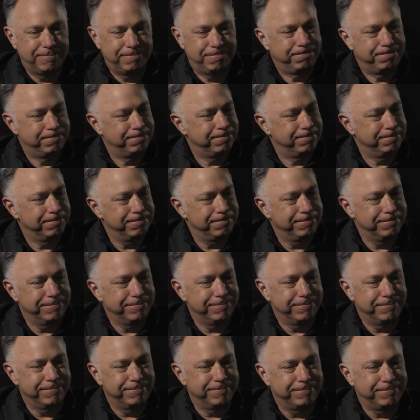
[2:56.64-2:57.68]

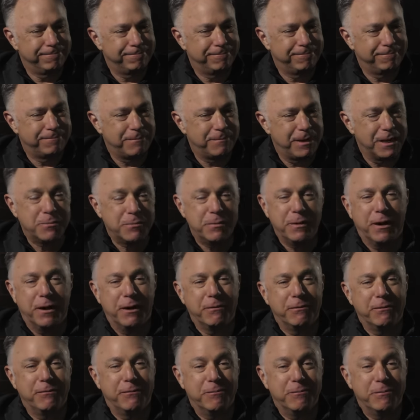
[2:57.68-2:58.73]
Mm-mm. Makes me
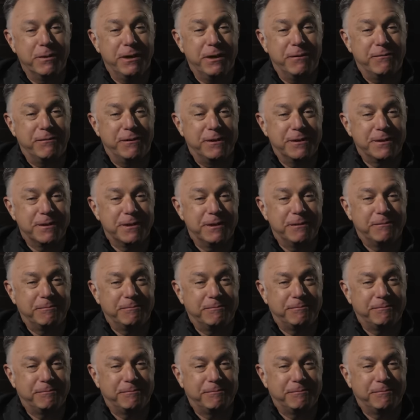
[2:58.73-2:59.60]
hungry for beef, doesn't it?